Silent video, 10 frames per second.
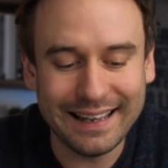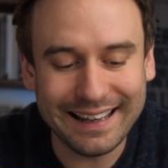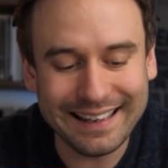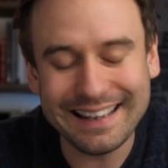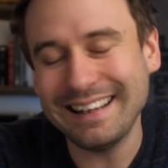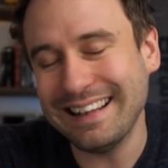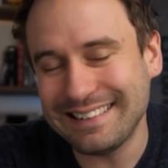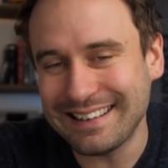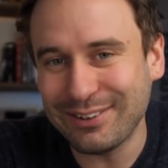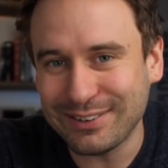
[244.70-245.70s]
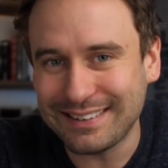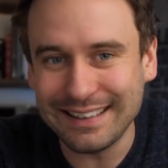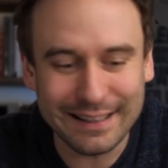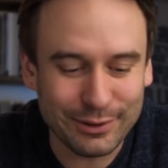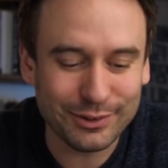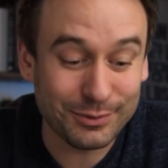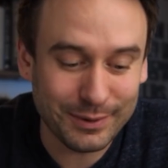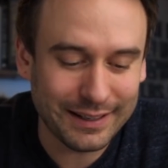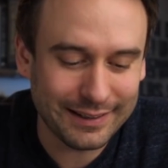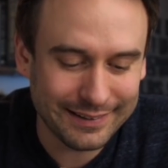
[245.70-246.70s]
it sounds silly, because
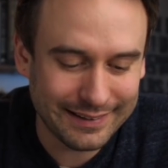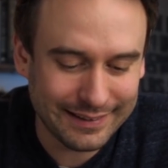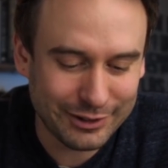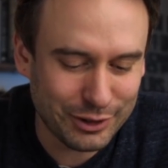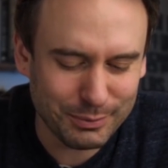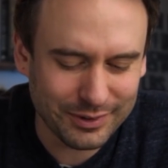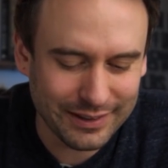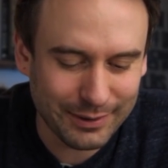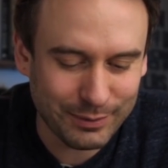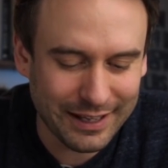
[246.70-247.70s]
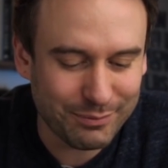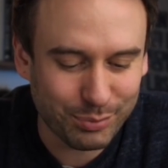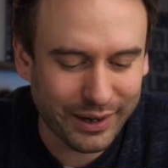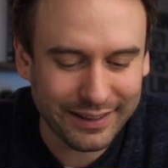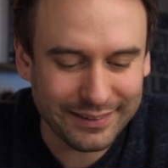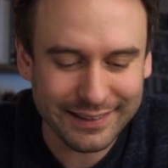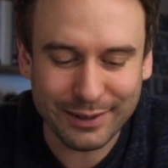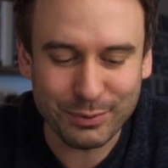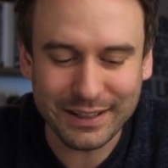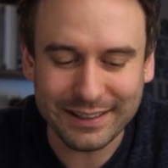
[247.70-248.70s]
we're humans and we have brains
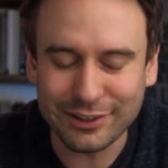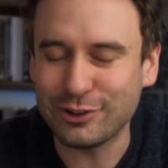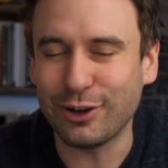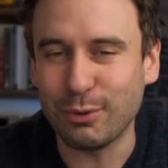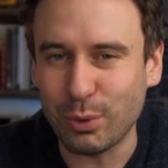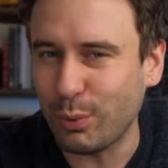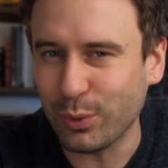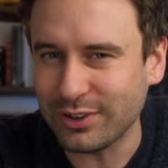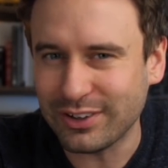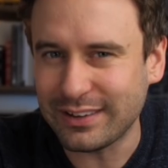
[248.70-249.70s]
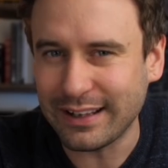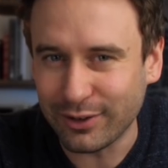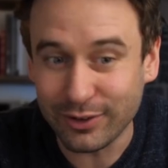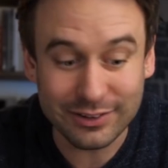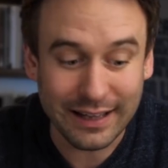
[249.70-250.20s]
and we can decide when we want to stand and not